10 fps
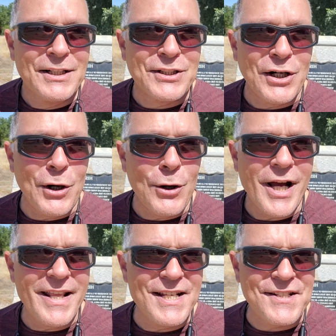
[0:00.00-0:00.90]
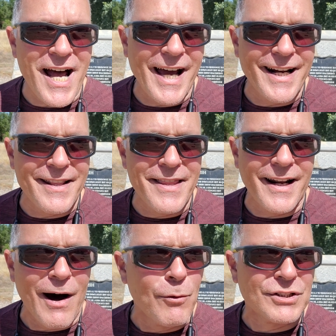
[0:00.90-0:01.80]
so he decided
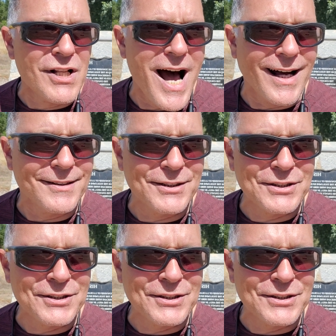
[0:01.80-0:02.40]
that I was not.